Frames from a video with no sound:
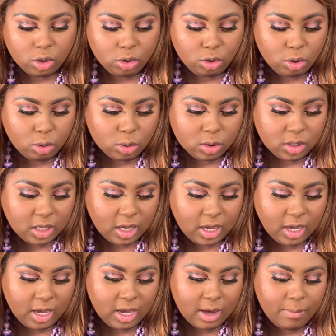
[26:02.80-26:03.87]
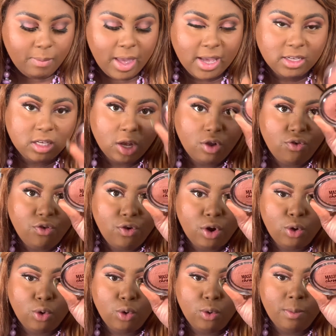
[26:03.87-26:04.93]
use the master
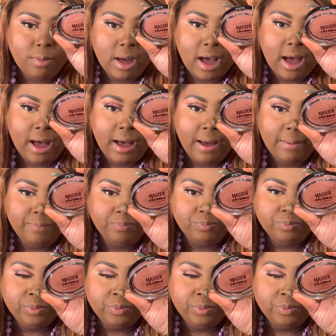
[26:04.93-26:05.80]
chrome um,